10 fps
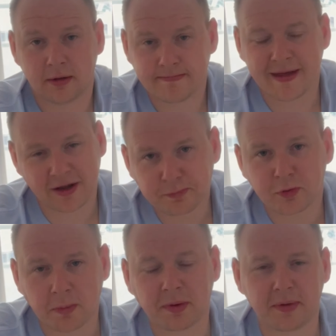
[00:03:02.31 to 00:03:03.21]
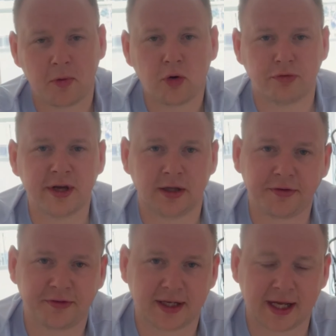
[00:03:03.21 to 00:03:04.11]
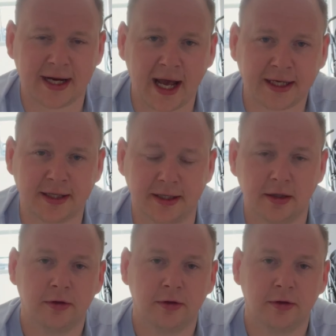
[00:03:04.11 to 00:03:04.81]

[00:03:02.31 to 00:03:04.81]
That's probably more realistic and accurate.